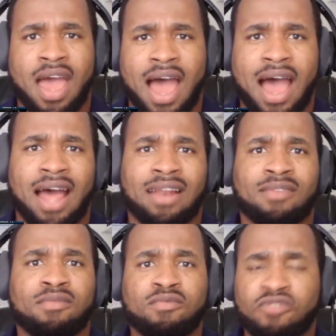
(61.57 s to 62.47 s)

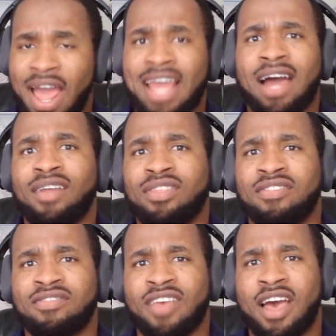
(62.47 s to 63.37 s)
And trying out
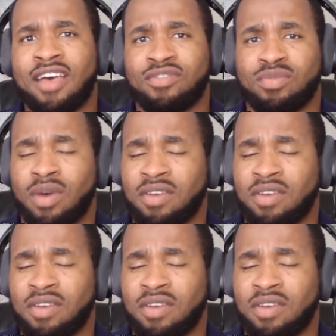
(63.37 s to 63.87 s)
this test was